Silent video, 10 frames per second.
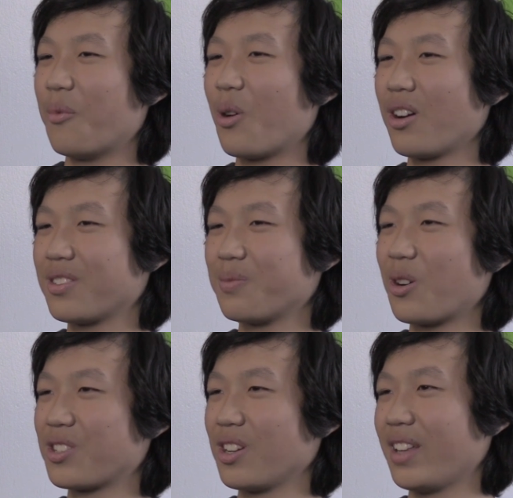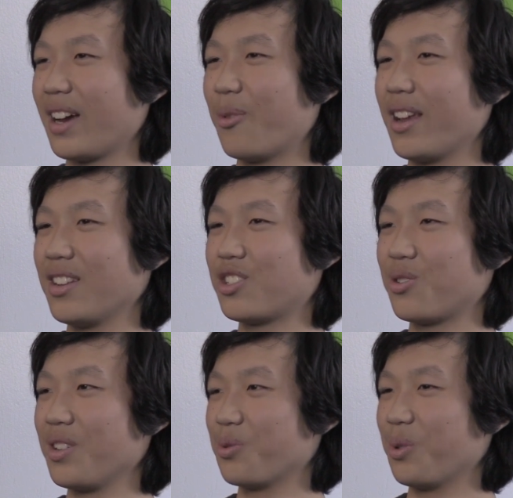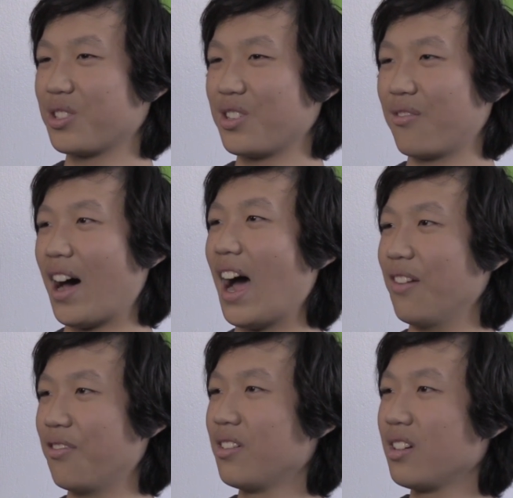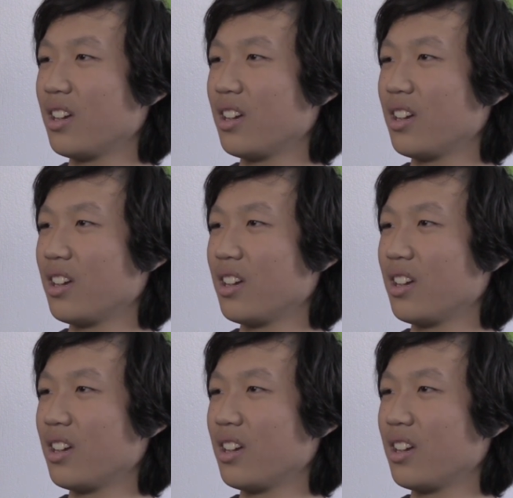more more so like what industries will survive